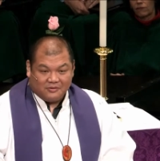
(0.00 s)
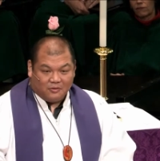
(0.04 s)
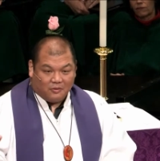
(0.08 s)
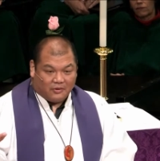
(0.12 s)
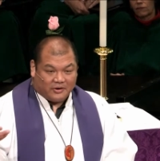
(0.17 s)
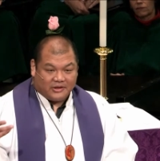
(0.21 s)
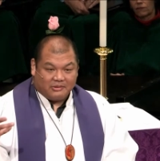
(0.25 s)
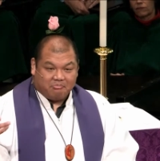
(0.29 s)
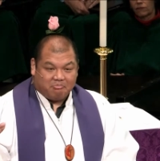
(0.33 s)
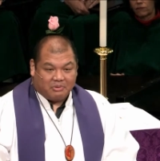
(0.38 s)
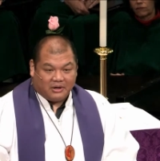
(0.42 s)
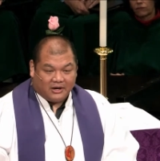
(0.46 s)

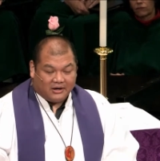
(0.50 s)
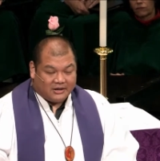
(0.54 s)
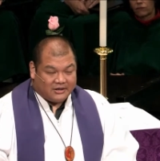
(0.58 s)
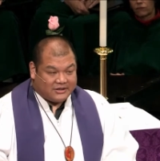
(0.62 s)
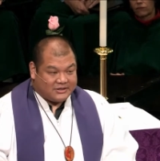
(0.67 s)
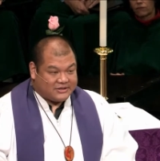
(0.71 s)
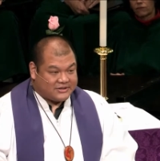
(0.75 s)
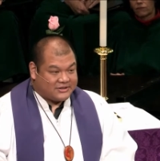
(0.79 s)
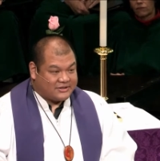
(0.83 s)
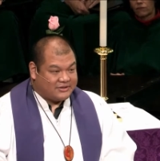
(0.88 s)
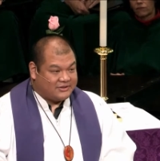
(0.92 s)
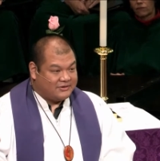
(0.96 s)
or the
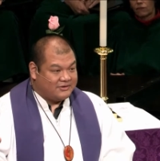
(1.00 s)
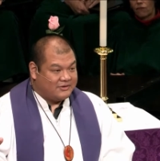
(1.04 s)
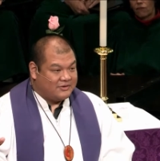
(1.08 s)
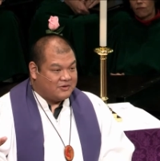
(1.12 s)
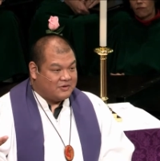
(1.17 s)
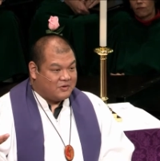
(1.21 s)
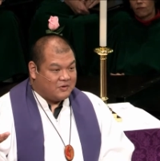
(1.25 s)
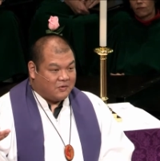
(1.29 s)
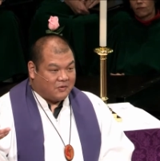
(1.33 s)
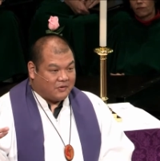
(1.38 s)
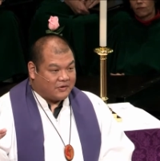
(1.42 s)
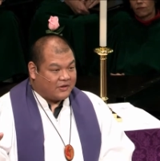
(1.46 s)
Bucs
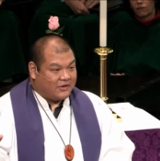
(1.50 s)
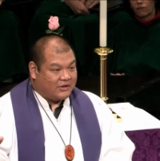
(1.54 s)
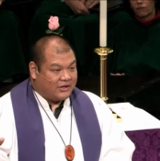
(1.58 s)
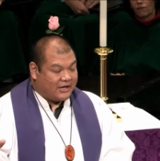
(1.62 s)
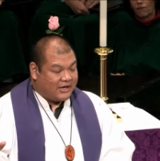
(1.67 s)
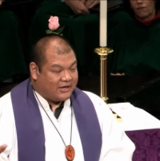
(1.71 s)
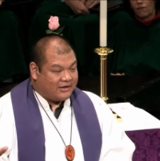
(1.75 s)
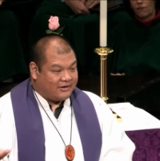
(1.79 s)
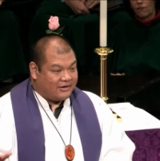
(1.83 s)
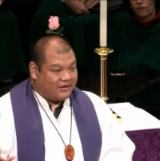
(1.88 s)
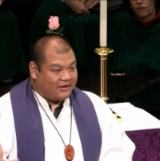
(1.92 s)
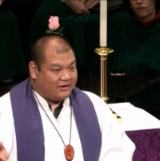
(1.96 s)
or the
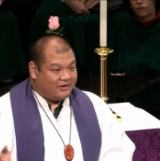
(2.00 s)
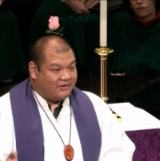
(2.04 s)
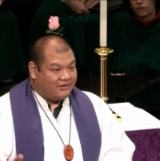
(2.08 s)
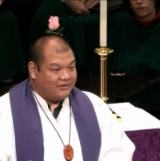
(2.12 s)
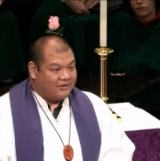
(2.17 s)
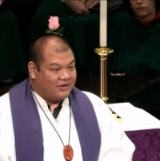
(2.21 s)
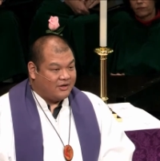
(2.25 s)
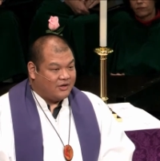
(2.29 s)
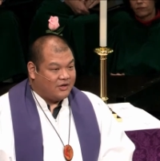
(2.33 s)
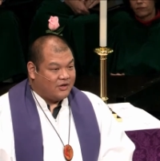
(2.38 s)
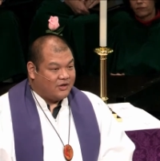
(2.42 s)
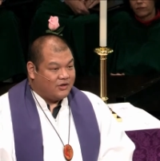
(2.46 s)

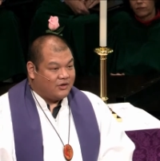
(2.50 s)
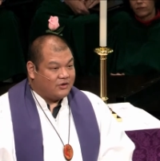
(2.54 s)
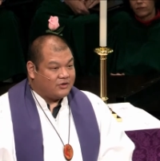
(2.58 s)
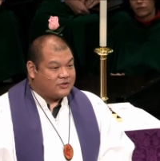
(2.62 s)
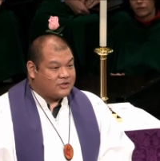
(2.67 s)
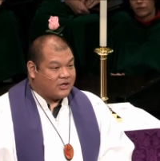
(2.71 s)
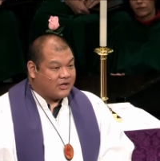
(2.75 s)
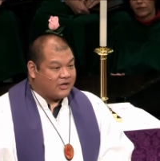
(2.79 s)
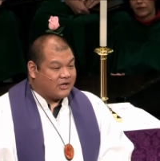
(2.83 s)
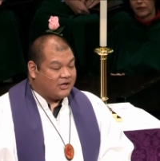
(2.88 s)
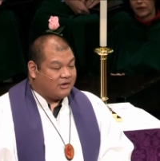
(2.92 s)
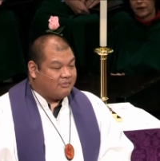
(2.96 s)
Lightning, you're
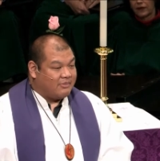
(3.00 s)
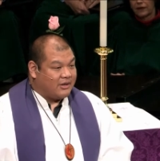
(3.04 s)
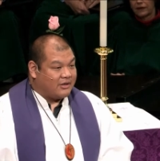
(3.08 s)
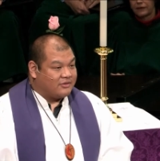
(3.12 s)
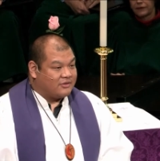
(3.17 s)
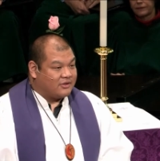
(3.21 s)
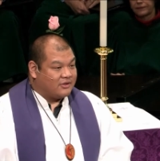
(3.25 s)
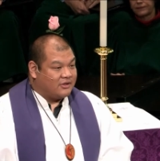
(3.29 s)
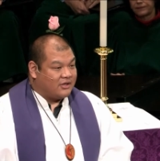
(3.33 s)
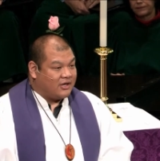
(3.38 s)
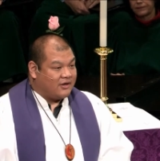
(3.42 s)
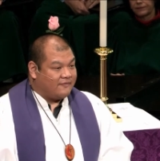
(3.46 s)
talking
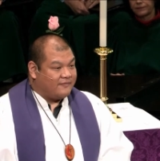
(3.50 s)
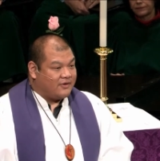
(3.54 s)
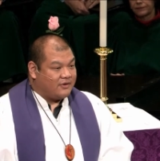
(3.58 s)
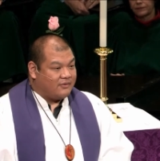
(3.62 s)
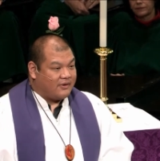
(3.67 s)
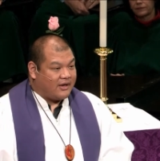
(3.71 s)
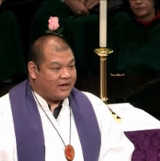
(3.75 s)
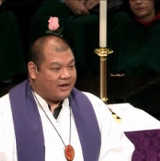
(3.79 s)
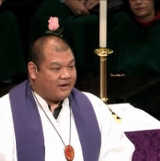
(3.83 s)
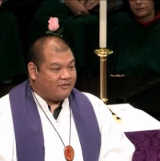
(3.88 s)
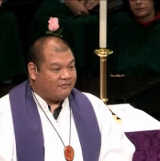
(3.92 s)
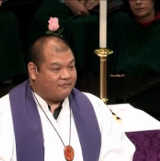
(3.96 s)
about the love
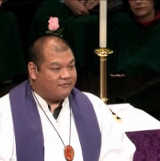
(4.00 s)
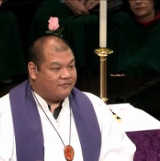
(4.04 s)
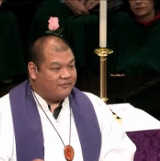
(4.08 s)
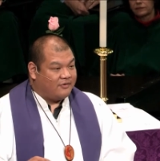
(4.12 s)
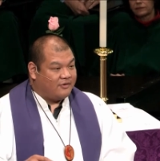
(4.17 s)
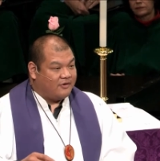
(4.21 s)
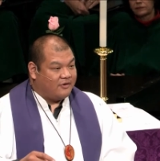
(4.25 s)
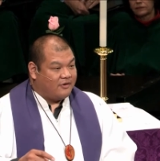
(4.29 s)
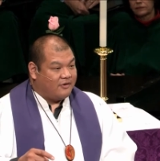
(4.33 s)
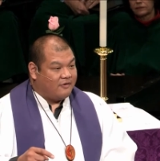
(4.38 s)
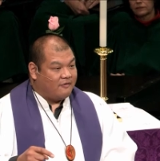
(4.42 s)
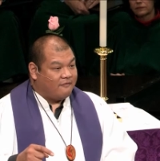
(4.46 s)
you have
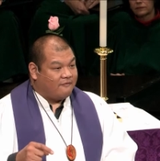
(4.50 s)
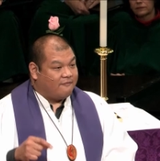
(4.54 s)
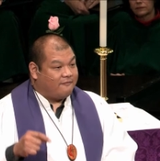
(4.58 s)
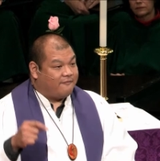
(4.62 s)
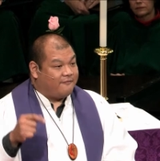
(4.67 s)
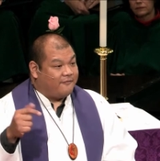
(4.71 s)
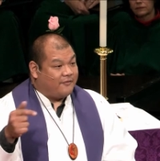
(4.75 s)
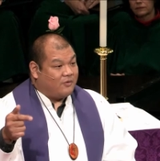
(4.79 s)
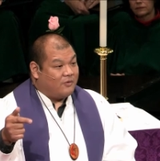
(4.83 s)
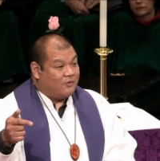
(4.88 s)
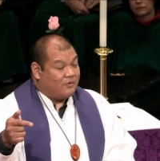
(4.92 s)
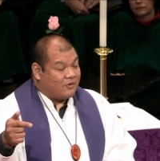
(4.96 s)

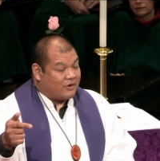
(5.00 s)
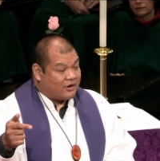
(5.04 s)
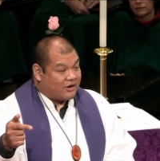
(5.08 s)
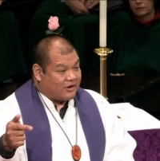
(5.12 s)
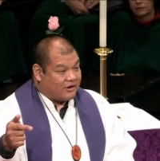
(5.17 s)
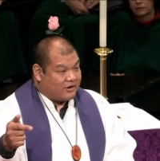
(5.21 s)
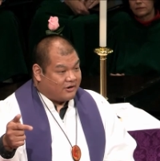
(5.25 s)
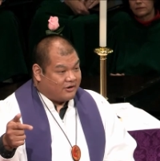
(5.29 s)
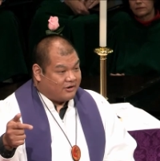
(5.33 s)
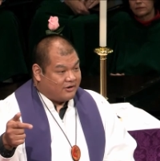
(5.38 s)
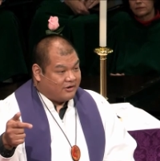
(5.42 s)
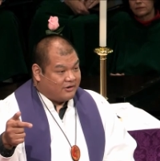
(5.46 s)

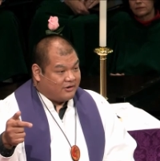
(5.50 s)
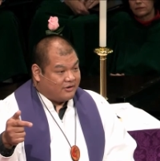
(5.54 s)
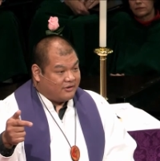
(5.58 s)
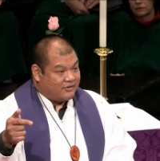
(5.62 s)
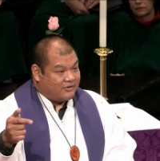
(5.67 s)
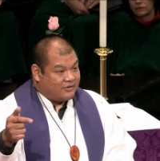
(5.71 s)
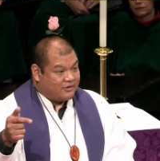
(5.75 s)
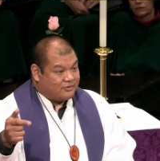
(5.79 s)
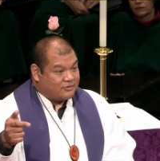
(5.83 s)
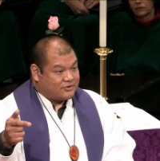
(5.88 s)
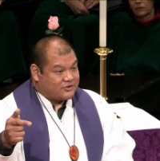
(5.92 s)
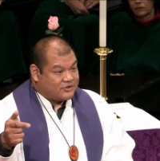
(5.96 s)
for
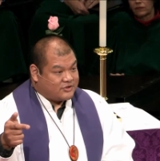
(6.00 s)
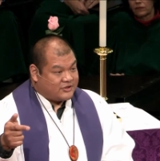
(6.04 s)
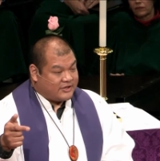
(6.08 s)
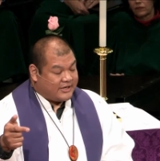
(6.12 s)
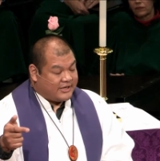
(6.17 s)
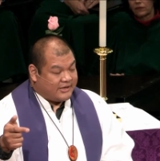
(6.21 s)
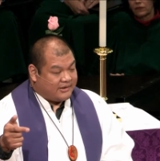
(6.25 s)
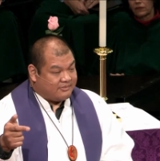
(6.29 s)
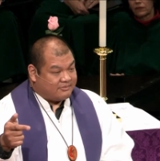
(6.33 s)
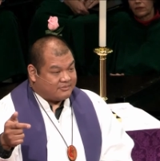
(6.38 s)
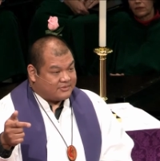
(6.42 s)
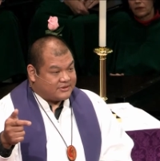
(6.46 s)
those
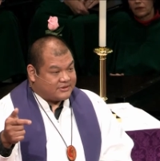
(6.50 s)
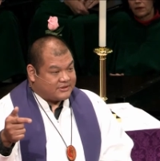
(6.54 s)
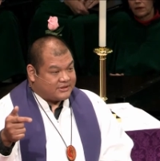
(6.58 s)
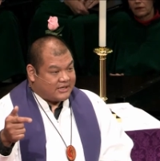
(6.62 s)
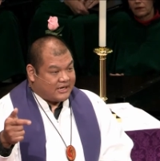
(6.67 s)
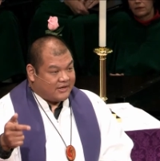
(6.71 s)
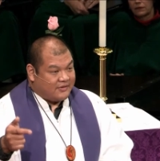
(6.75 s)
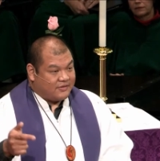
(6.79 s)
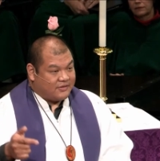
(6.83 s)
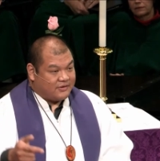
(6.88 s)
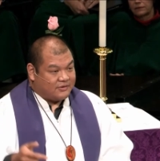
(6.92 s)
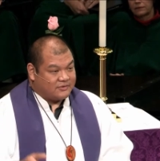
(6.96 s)
teams
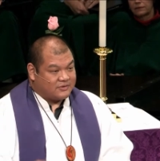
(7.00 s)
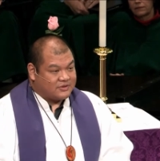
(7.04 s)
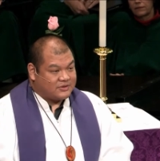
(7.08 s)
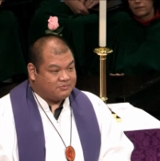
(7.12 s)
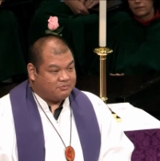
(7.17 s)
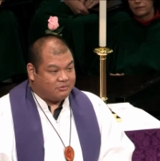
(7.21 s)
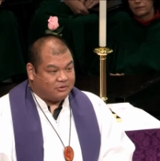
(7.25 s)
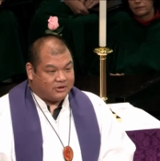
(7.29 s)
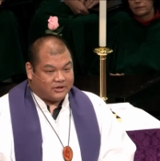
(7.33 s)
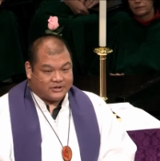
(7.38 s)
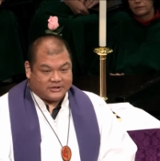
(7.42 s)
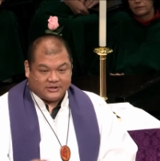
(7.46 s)
and those
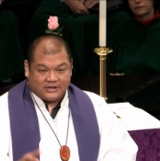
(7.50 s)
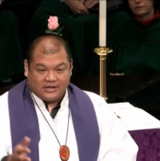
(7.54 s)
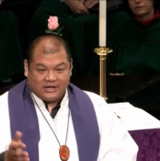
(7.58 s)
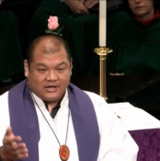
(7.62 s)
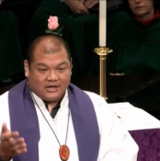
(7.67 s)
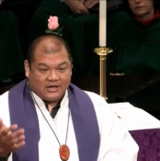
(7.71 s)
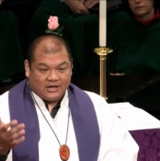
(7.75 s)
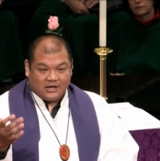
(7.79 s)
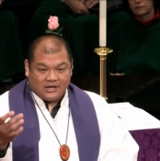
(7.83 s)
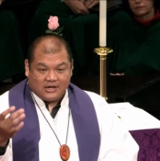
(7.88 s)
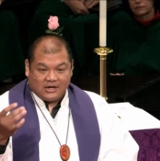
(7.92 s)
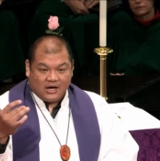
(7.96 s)
sports,
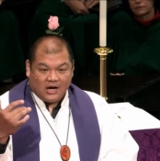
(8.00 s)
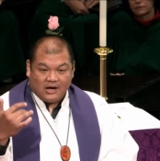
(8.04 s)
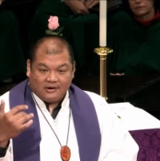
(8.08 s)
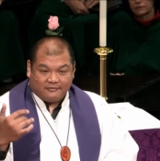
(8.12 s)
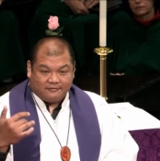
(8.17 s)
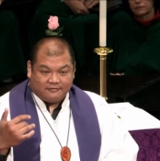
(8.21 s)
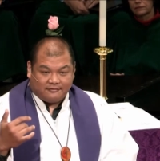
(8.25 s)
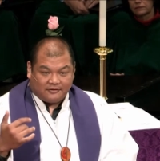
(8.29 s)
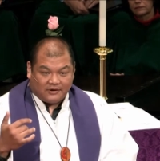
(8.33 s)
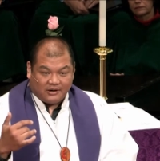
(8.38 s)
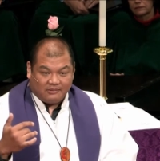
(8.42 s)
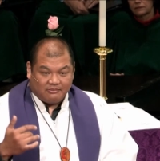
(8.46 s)

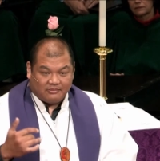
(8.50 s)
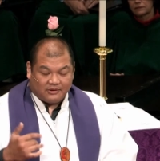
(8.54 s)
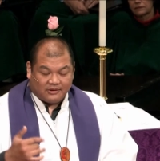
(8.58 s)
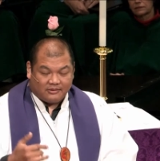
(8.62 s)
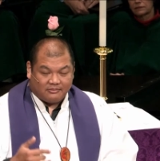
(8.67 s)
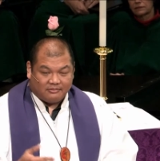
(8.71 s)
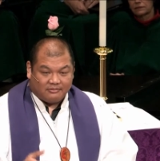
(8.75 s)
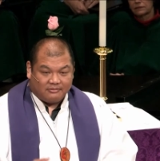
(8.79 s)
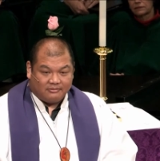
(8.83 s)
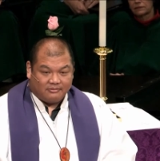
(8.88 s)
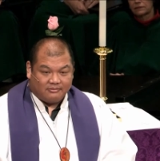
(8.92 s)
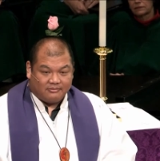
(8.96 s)
not from
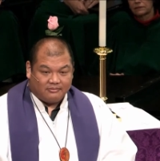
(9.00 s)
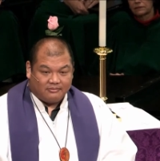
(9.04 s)
them.